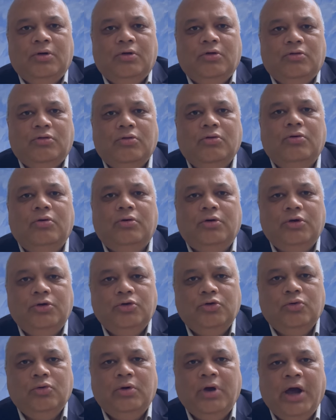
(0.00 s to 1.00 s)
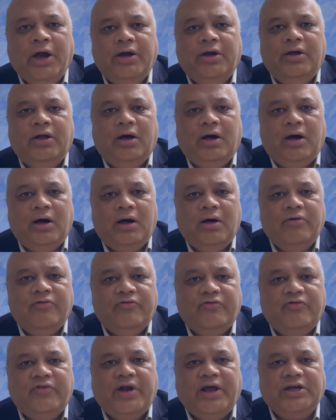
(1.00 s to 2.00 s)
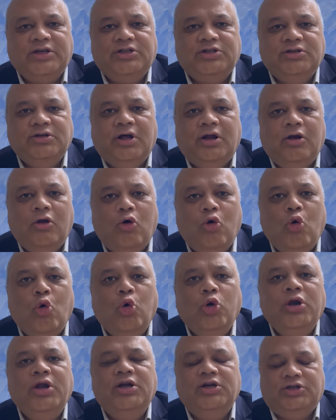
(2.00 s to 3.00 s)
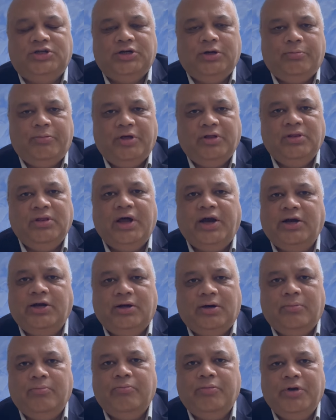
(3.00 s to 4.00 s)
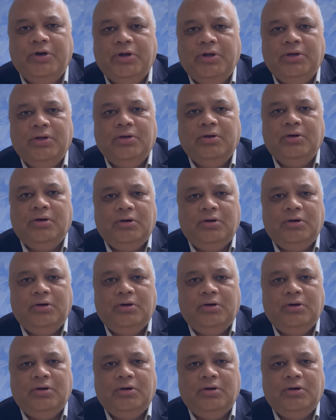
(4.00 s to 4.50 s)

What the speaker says: so you get a fractional ownership in that company